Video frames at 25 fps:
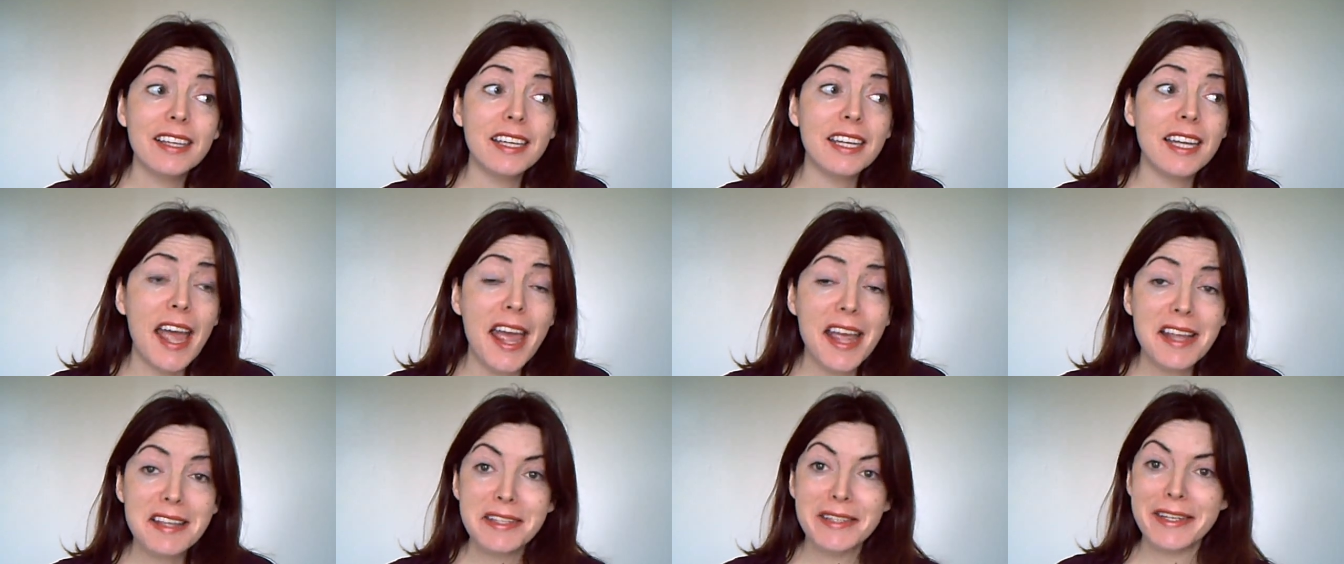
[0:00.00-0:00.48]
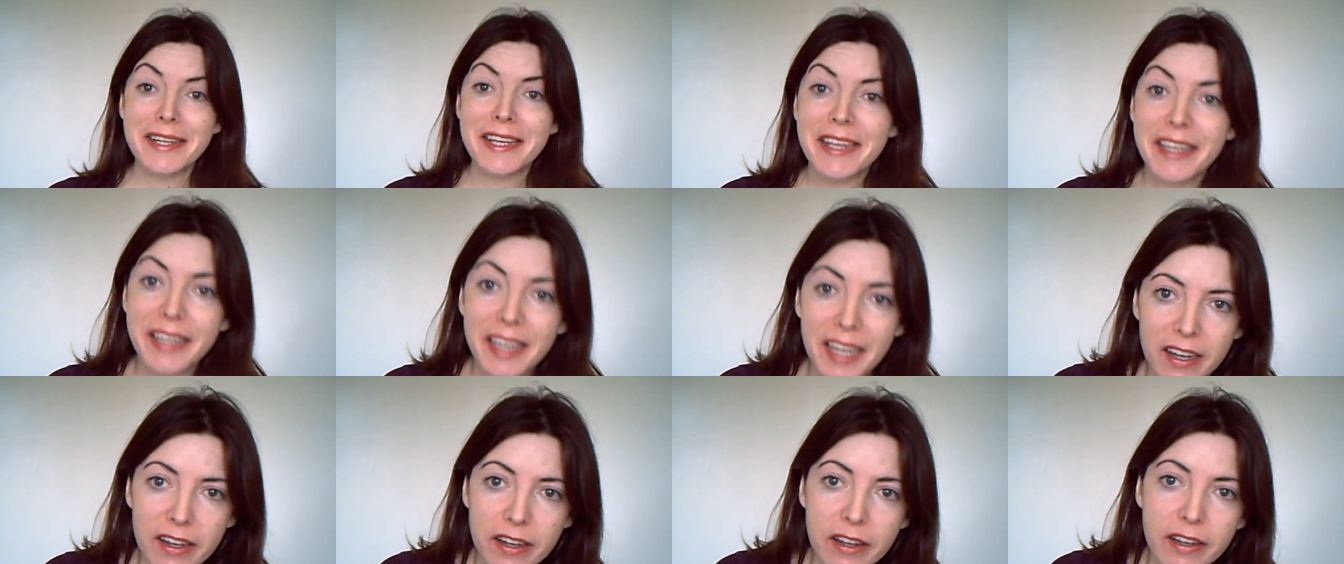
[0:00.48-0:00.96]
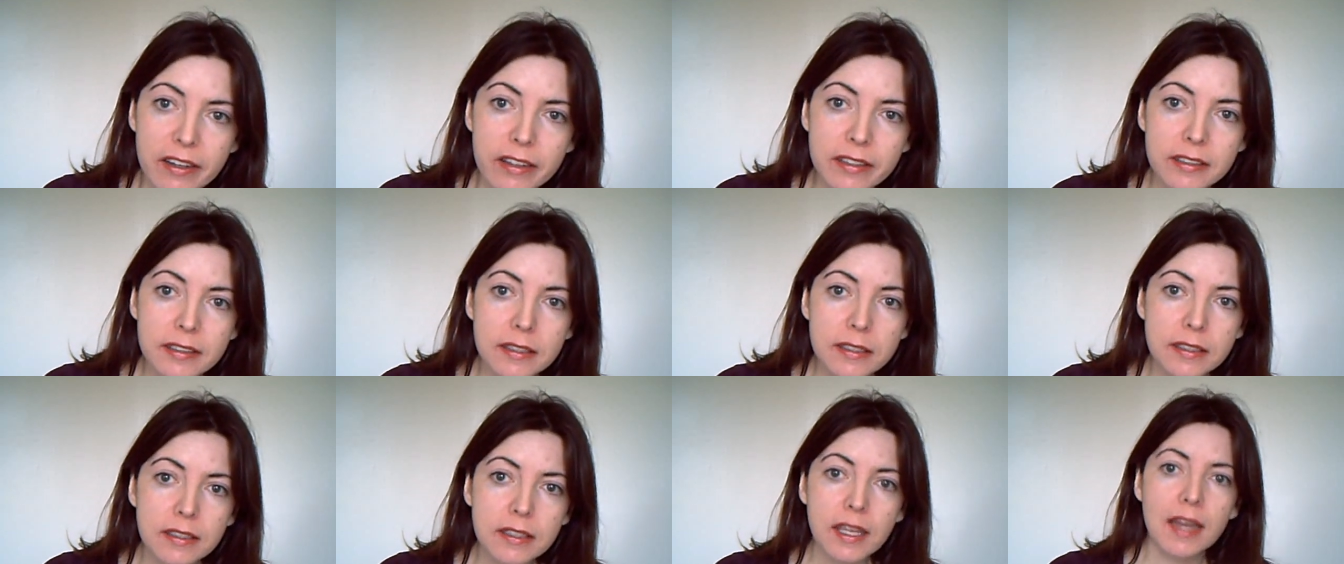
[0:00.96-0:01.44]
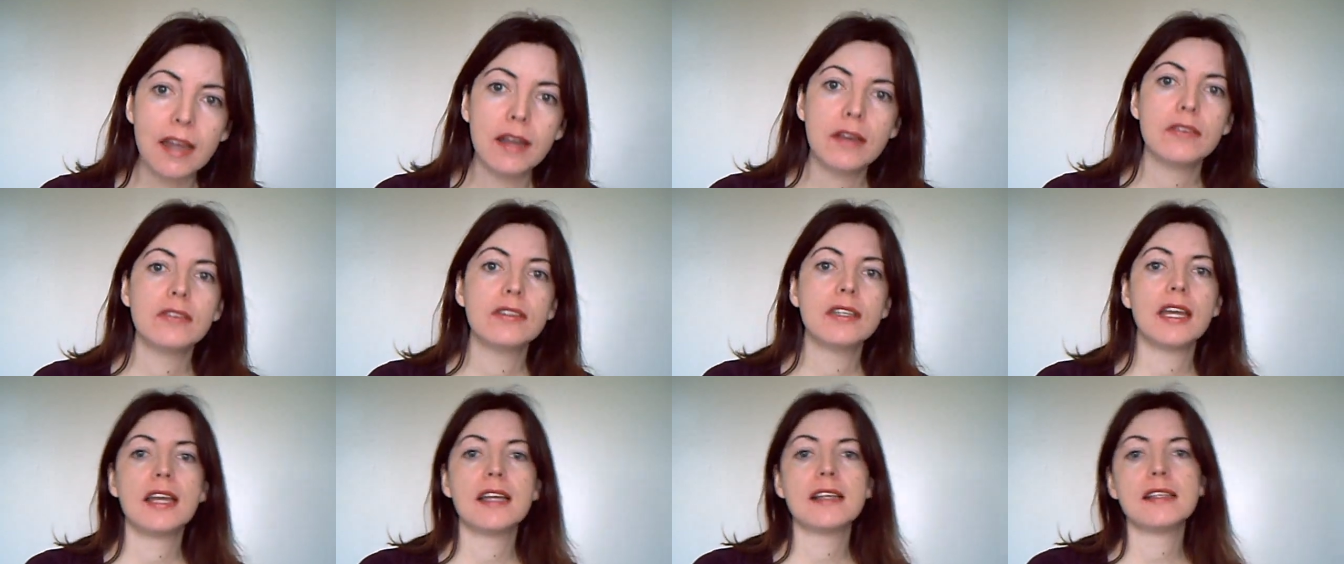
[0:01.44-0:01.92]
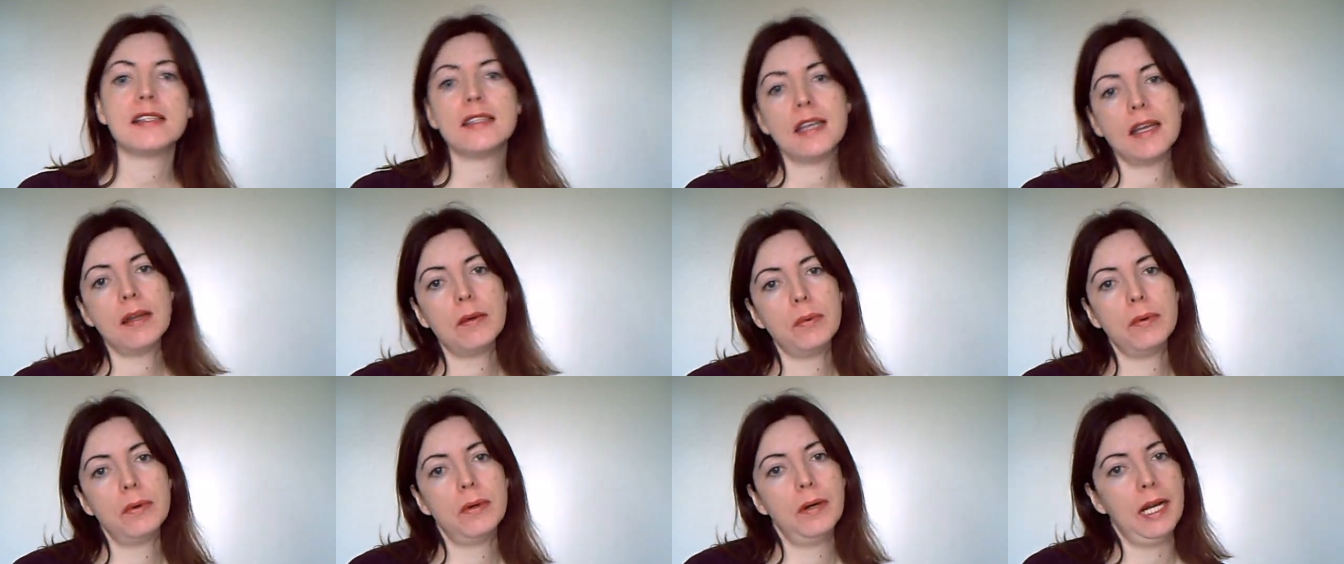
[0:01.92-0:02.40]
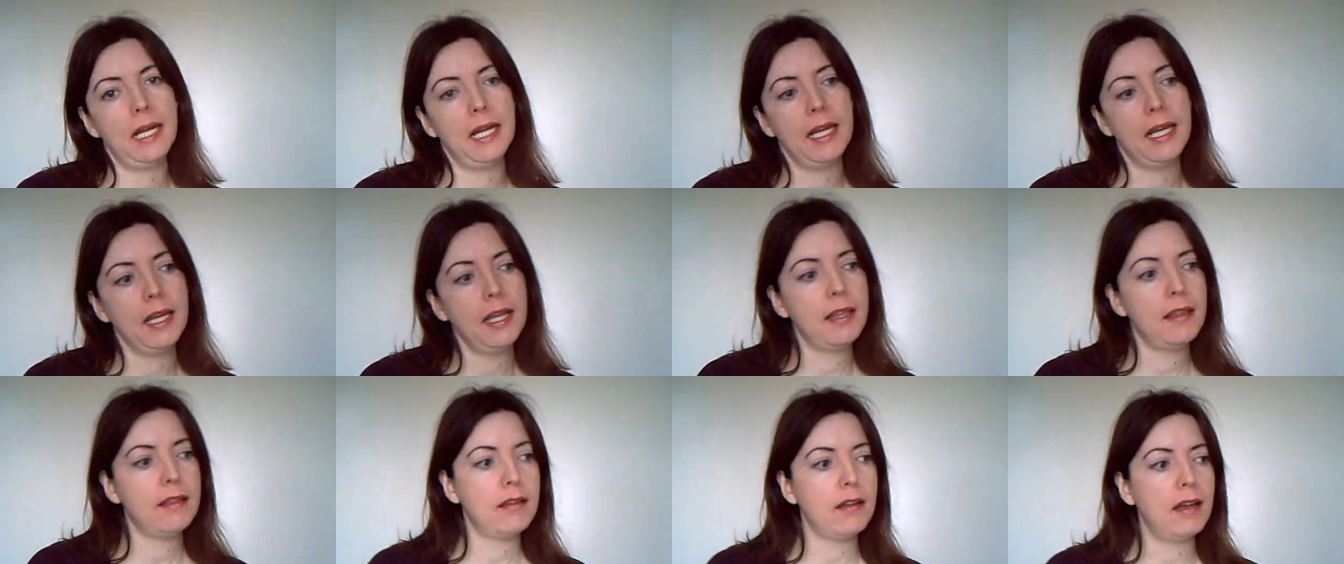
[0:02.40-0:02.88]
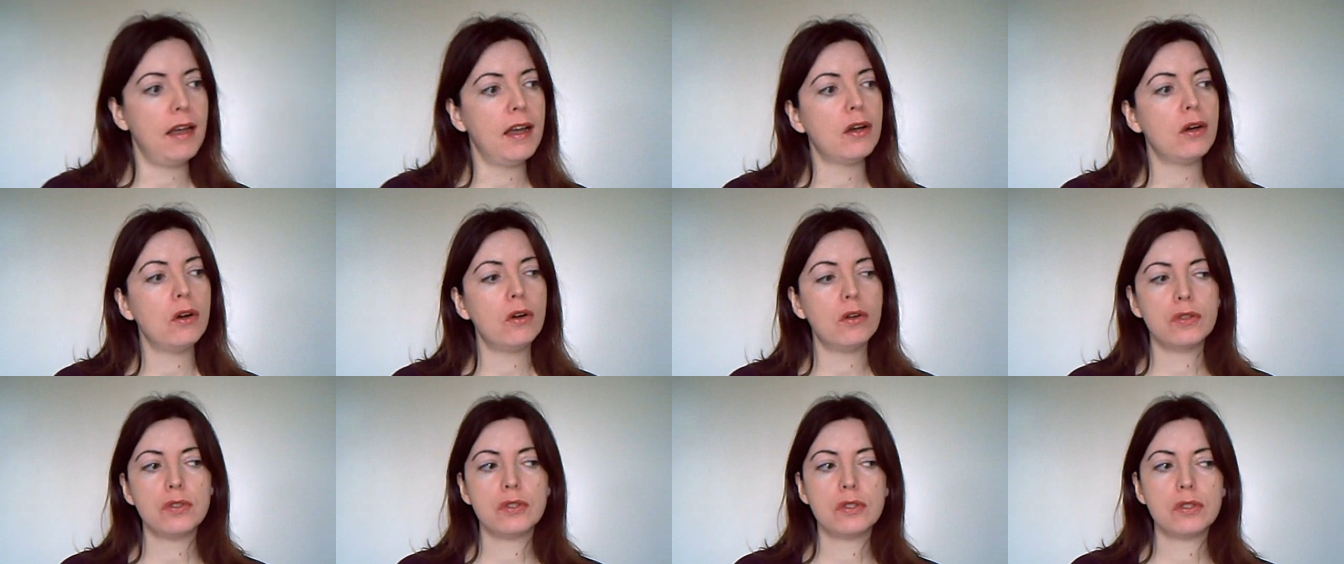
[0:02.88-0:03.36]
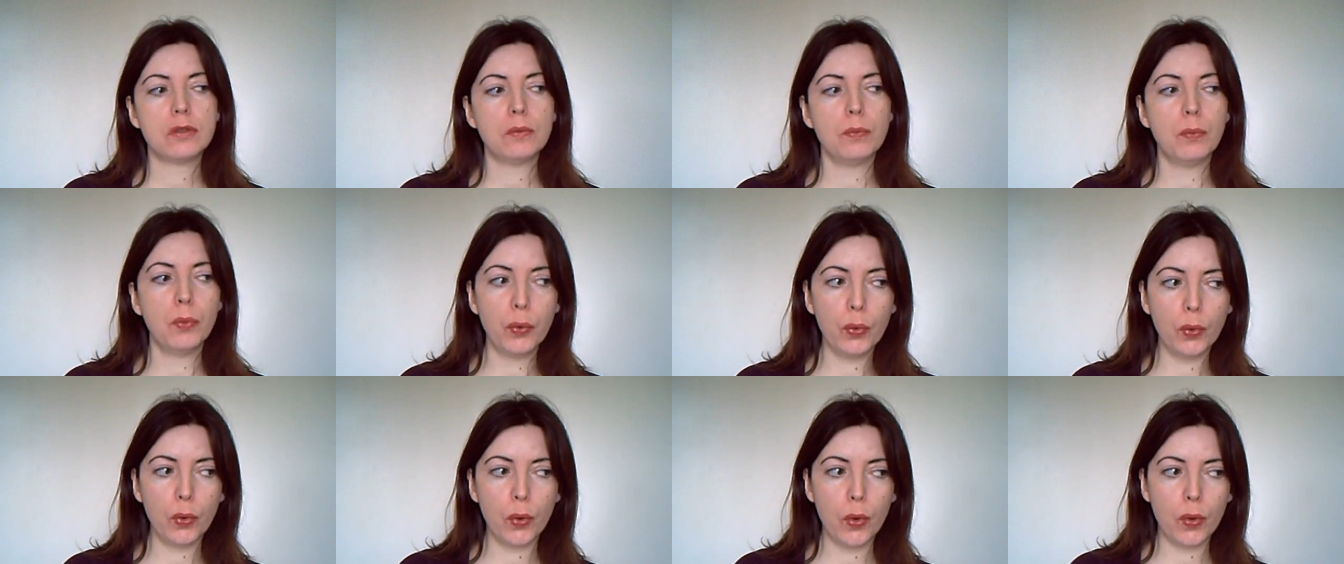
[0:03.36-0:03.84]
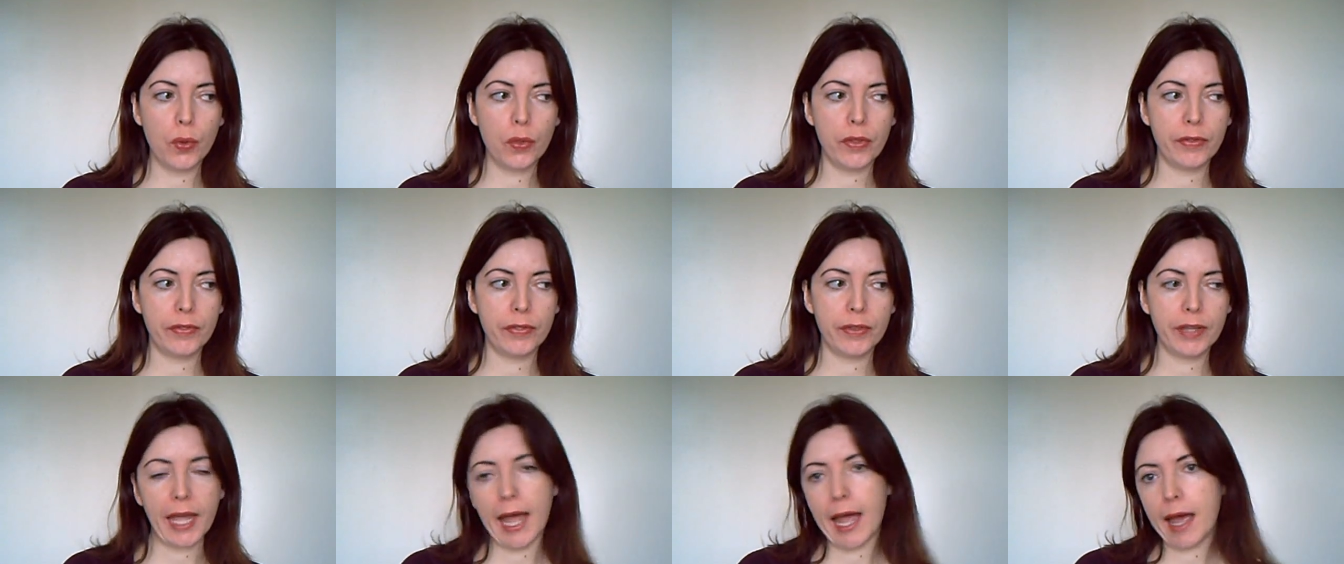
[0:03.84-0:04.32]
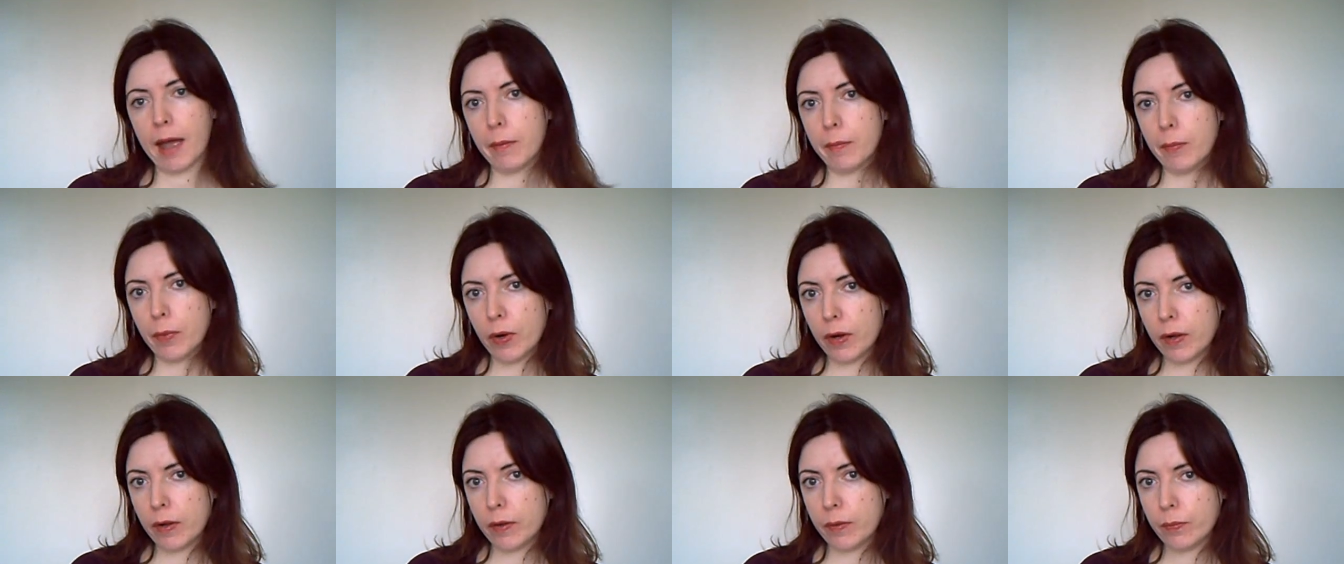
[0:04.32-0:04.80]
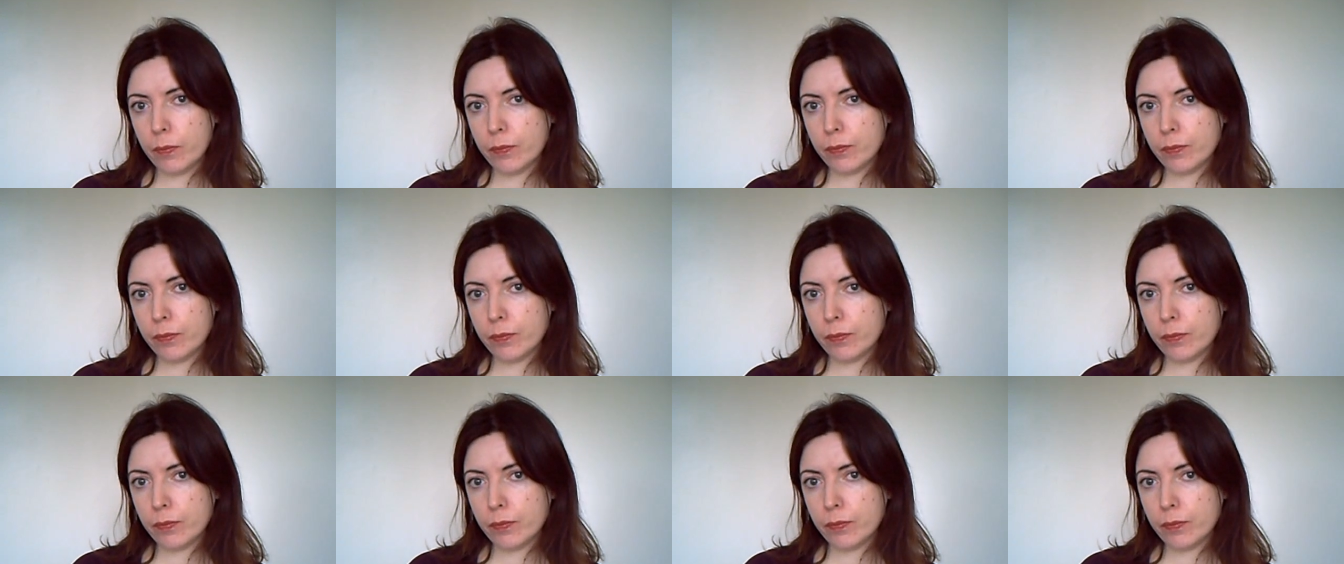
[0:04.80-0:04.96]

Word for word: the SD card you have to get separately costs more than the camera